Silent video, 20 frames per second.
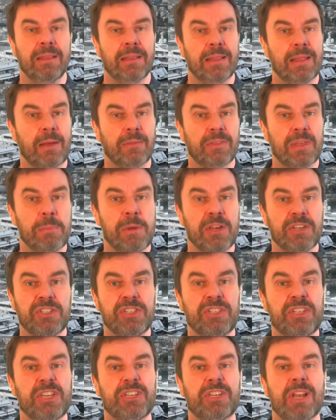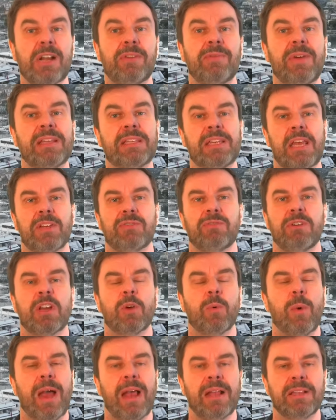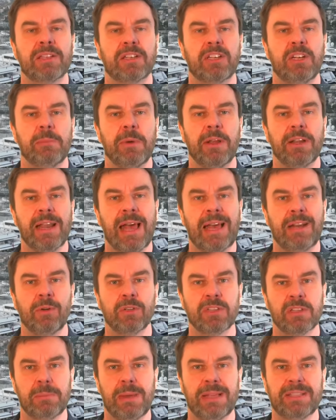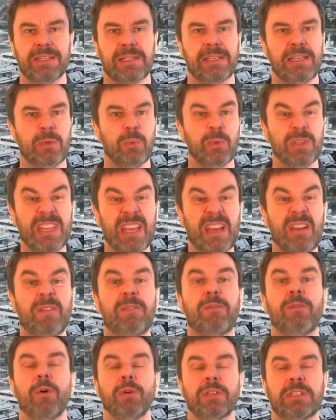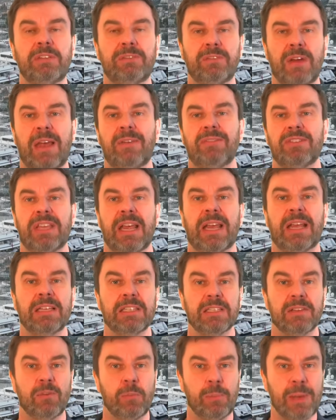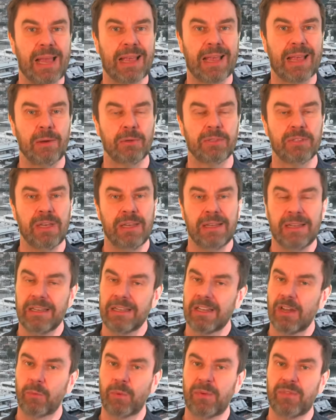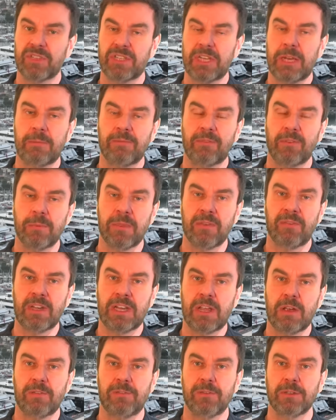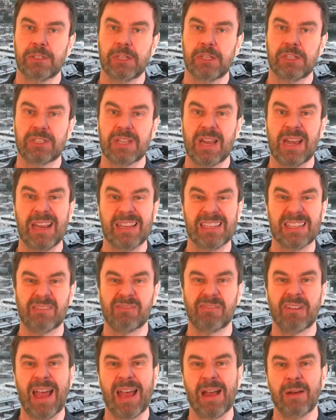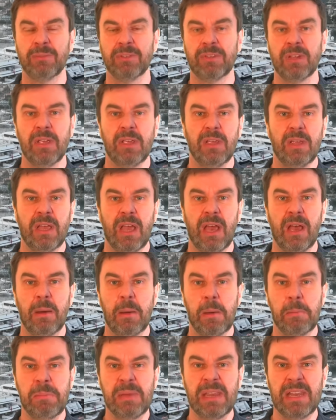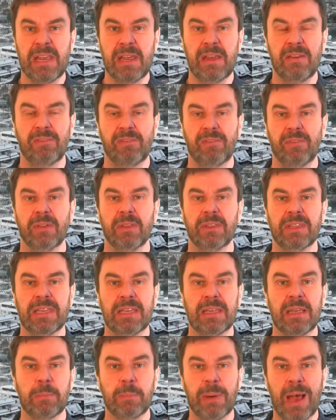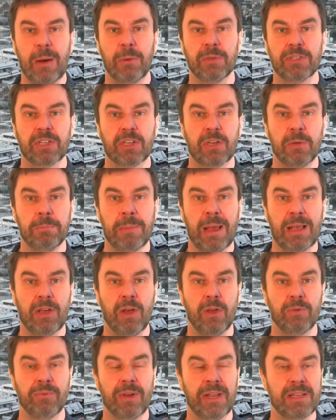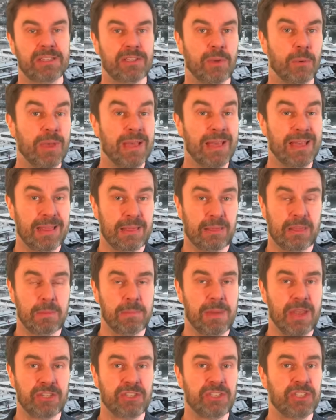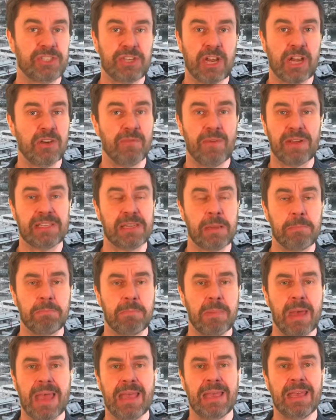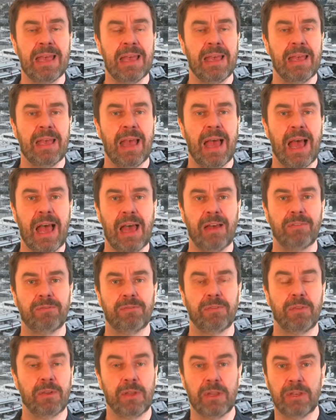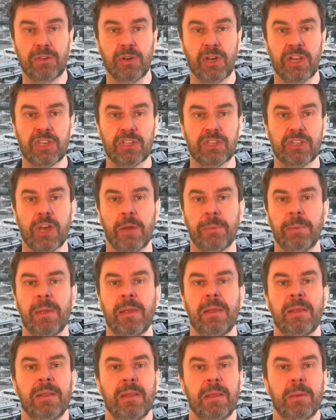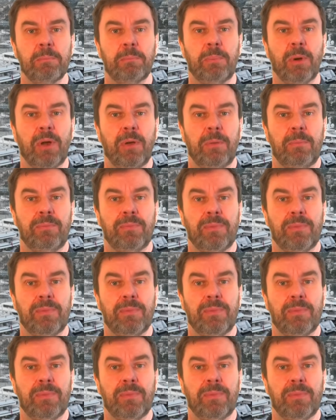Now, the emergency generator is required to come online automatically within 45 seconds of a blackout. Now, we've seen from the video footage that it's around uh, a minute for the power to come back on, right? So the emergency generator may have uh, done its job, but